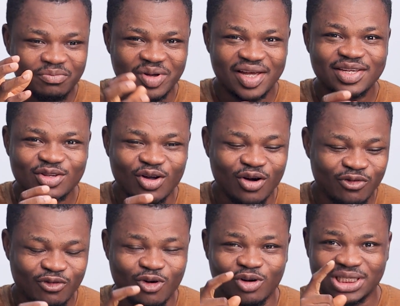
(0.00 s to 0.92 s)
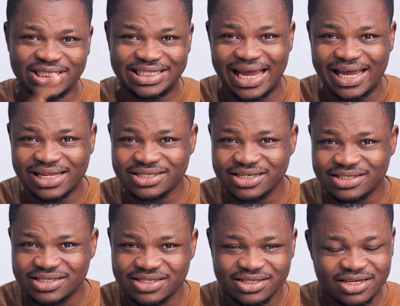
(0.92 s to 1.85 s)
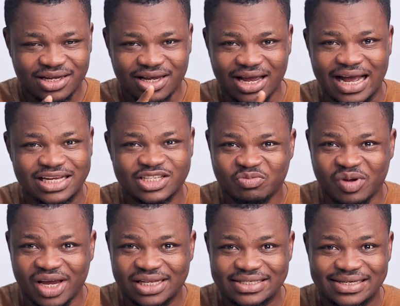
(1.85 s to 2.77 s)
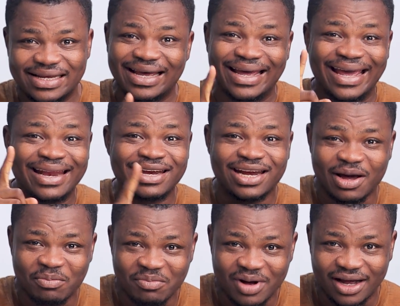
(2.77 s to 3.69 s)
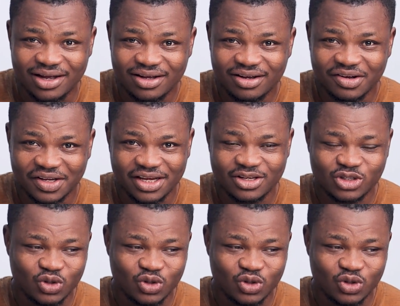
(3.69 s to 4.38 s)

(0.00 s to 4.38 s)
based off on tense, aspect, and number, okay.